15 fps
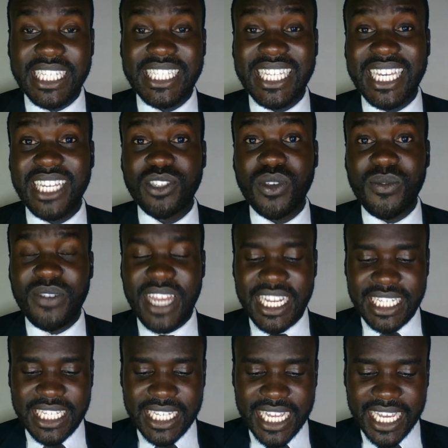It's a case of
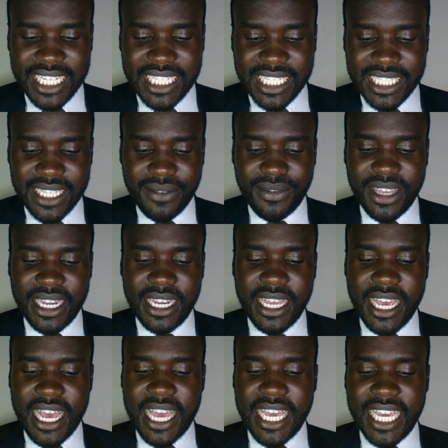1987
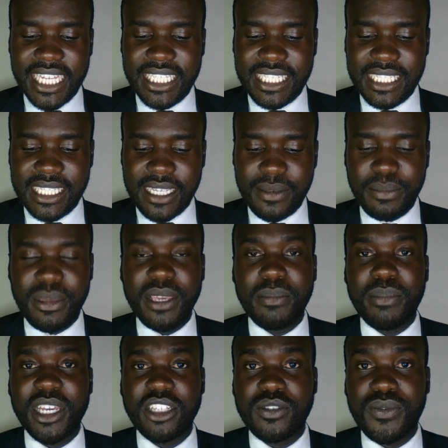
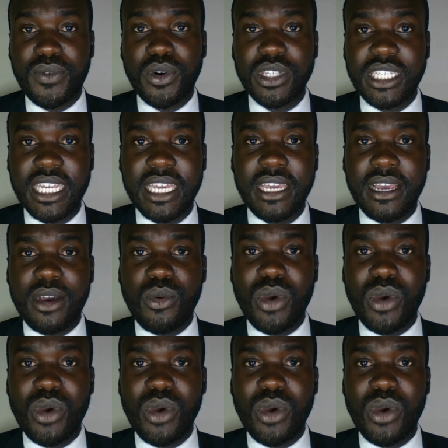HCB page 40,